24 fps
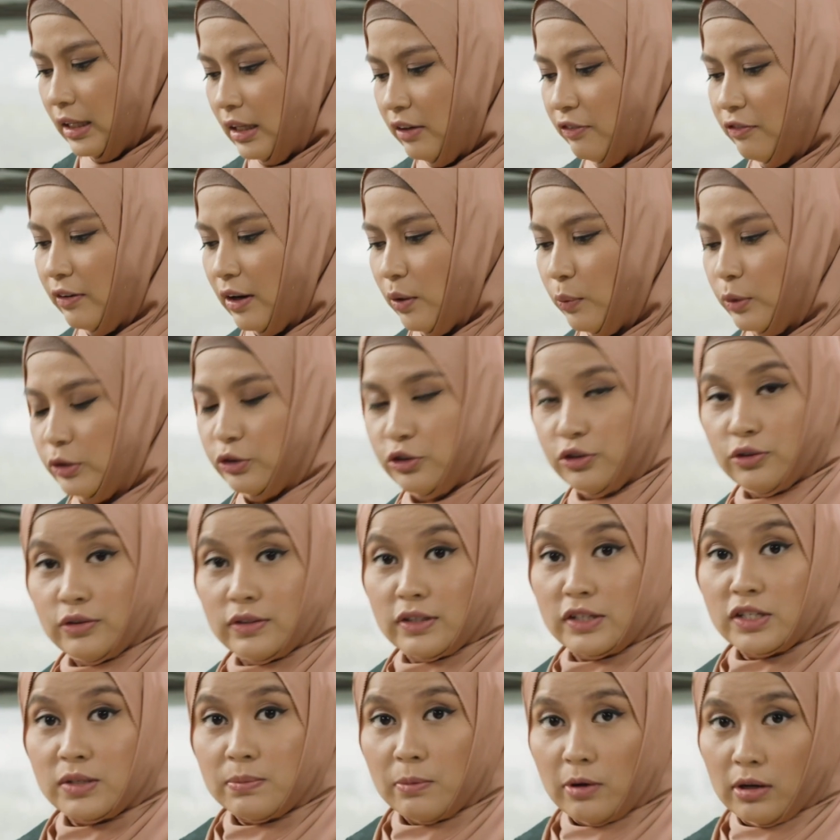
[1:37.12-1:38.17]
If I were to use
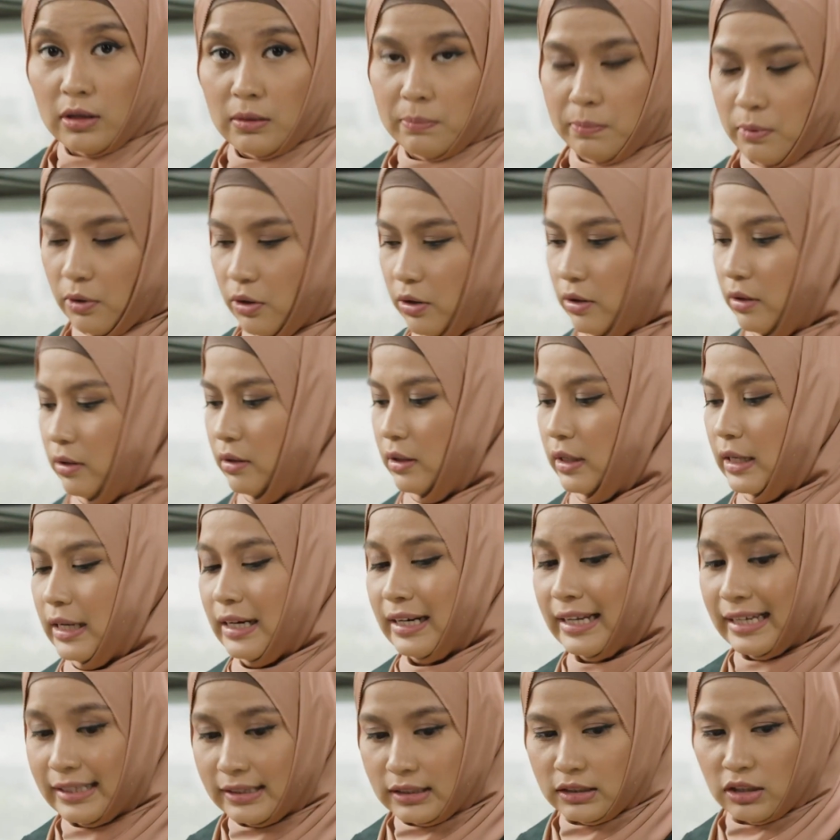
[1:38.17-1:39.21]
a smaller pot,
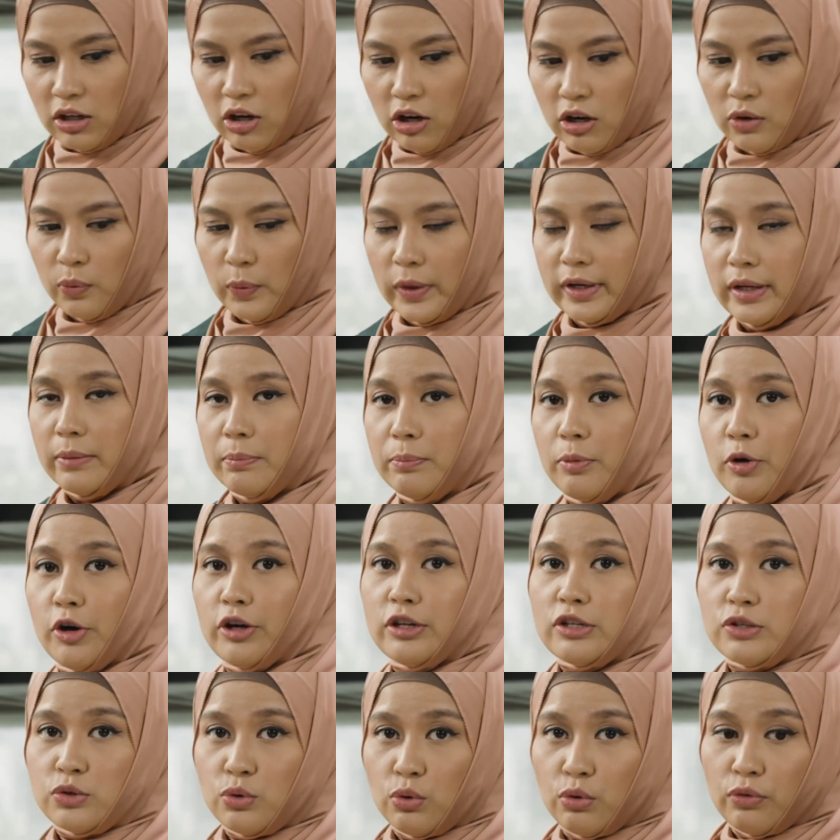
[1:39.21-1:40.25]
later on when it
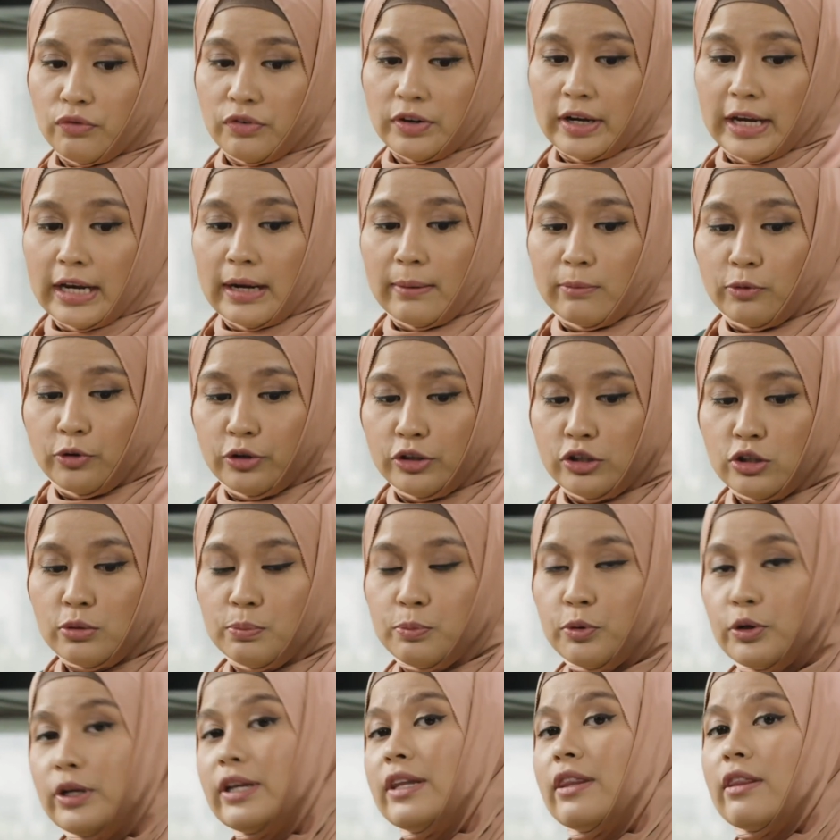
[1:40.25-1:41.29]
boils over and I'm going to
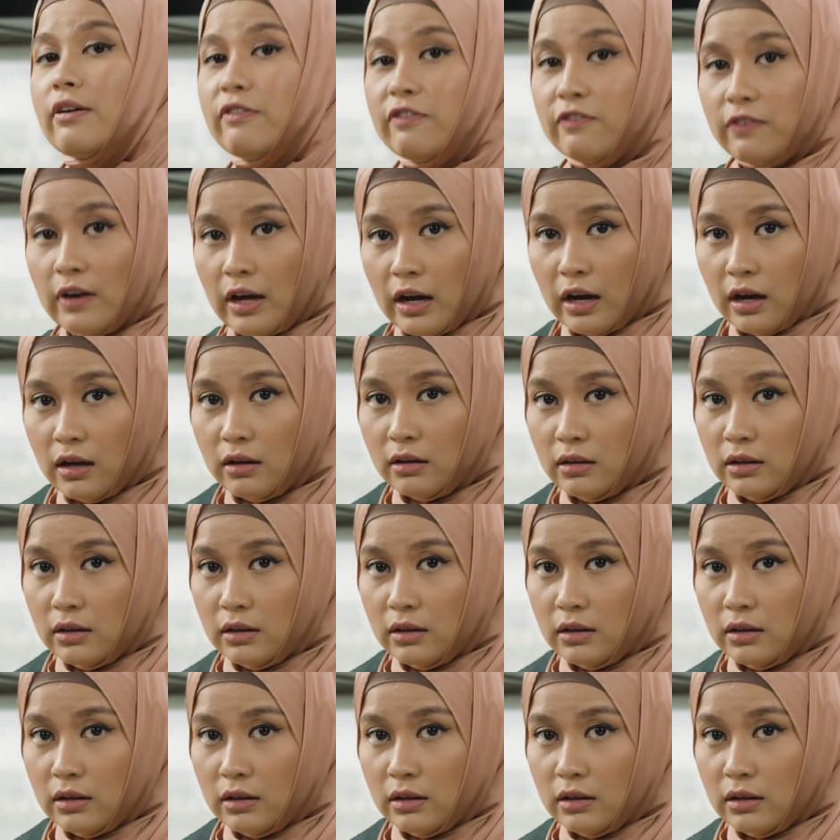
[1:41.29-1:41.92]
put in the flour,